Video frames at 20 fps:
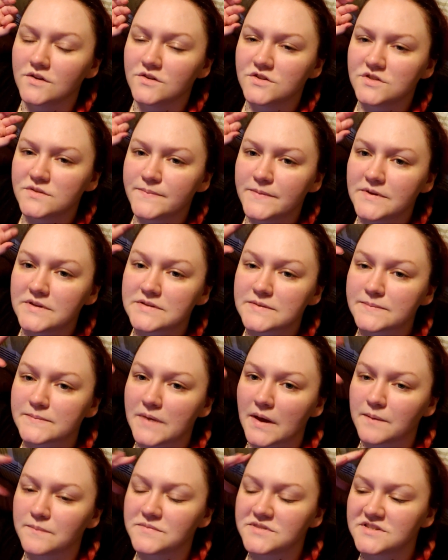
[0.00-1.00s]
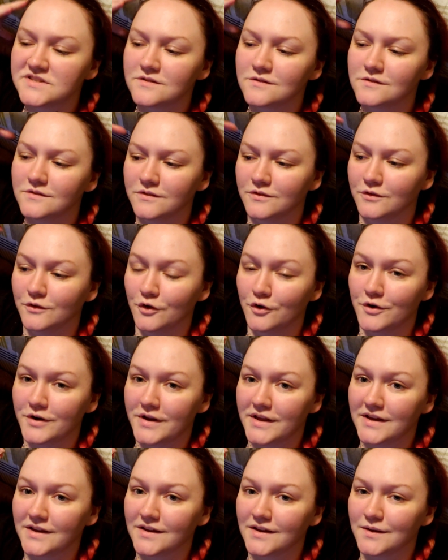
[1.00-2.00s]
just because I'm, I'm still
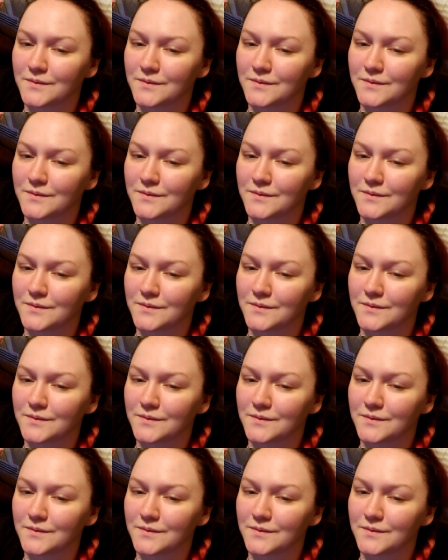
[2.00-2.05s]
learning.